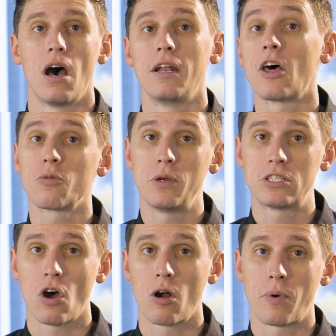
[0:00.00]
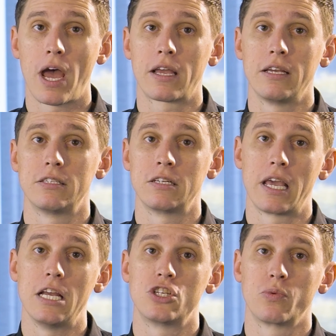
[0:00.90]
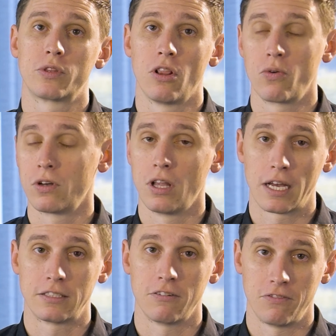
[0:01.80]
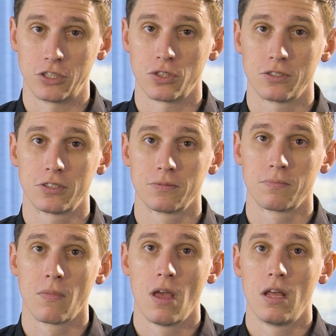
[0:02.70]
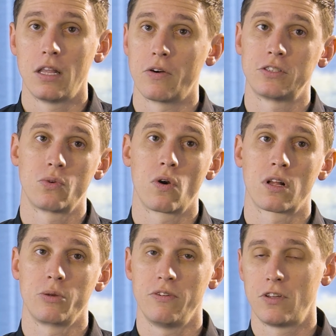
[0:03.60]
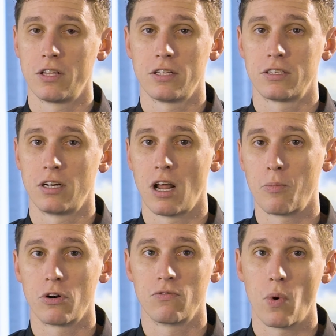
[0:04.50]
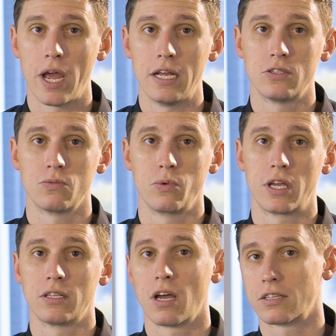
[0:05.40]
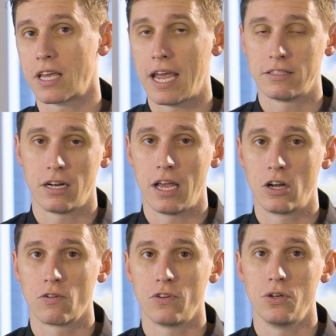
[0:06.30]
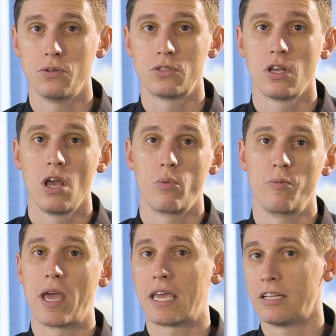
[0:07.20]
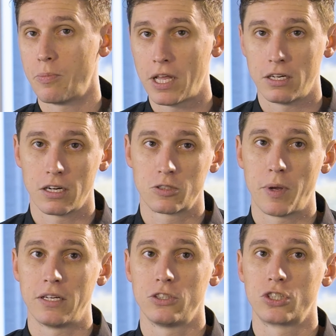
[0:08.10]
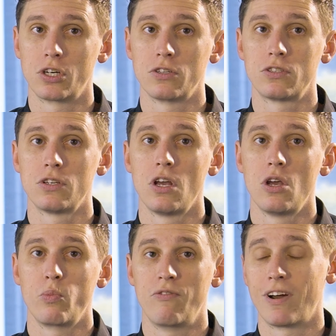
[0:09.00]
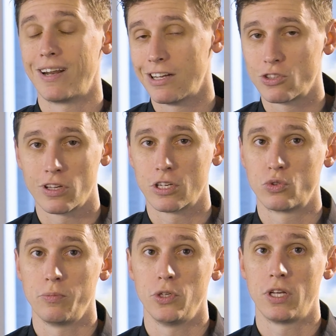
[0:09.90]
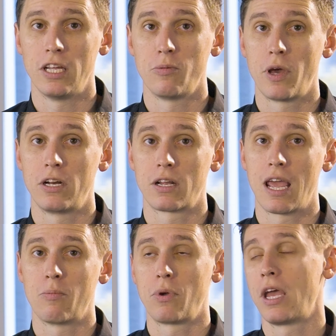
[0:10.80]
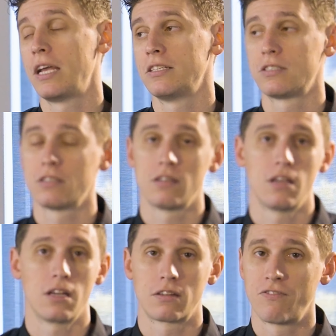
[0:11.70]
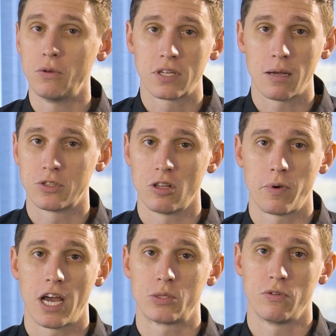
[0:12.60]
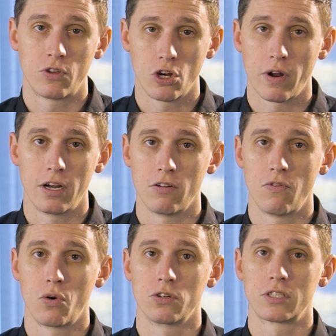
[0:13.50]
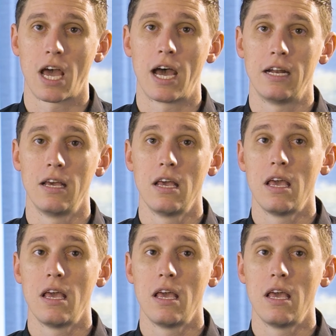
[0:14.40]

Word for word: Another piece of RPAC is engaging with local elected officials. Now, historically, we've done this in a number of ways. We conduct candidate interviews, we make independent expenditures, we financially contribute to independent campaigns. A few times in the past, we've curated a voter's guide,